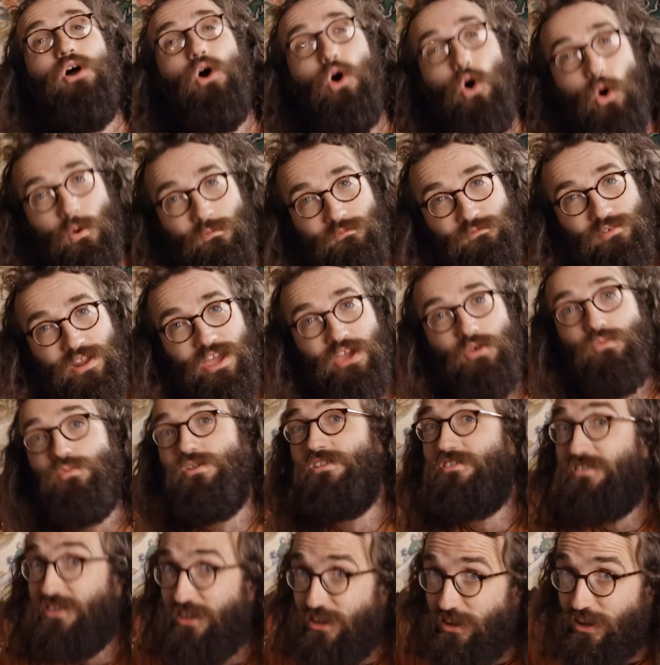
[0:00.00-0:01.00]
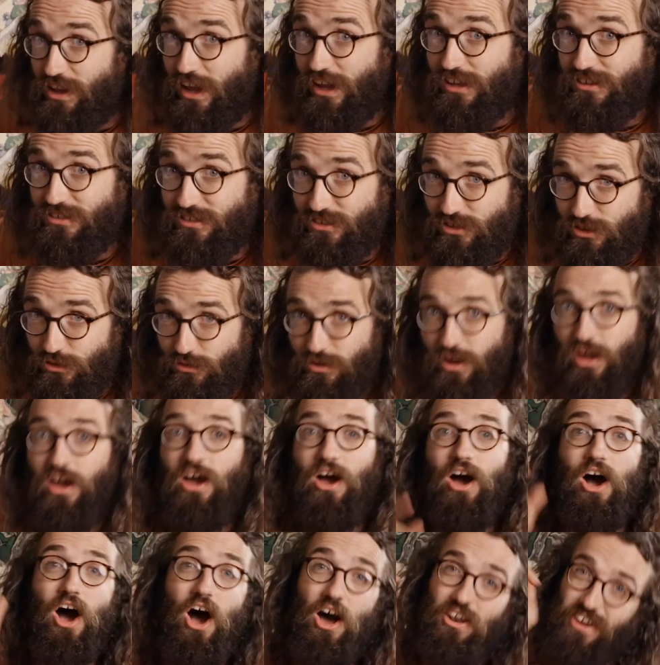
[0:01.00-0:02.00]
hopefully we'll see you guys soon
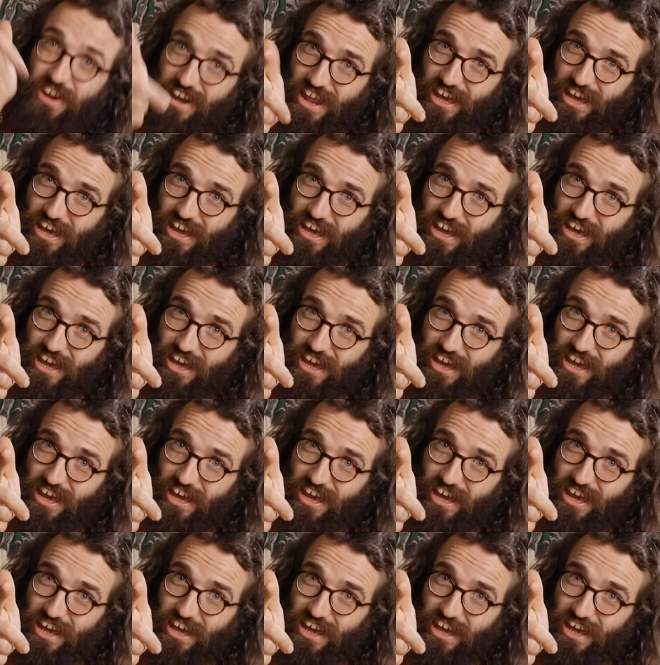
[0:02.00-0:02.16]
on the